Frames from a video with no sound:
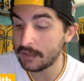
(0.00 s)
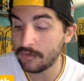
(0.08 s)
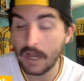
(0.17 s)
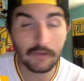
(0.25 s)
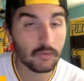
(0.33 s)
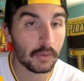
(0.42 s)
And
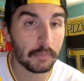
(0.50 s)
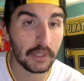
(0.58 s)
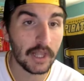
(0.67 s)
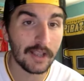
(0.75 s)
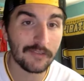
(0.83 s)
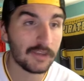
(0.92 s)
Joshua
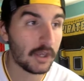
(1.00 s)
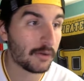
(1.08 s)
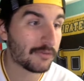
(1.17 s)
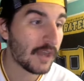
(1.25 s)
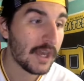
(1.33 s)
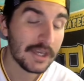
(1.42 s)

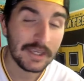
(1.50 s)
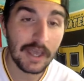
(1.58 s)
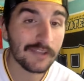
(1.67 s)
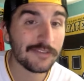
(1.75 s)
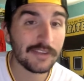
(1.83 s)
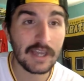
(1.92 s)
Palacios,
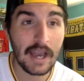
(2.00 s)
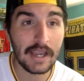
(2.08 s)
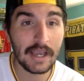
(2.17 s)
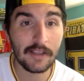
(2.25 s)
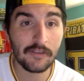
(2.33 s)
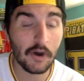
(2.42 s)
yes, the
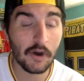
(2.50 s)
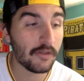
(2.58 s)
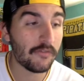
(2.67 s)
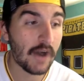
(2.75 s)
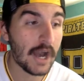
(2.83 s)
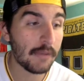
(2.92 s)
guy has all
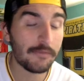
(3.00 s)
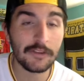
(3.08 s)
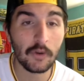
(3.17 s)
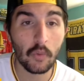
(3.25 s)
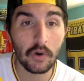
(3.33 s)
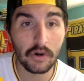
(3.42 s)
the vibes
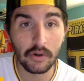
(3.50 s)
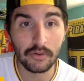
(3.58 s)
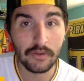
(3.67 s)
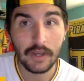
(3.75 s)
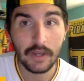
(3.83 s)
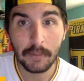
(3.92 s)
in the world,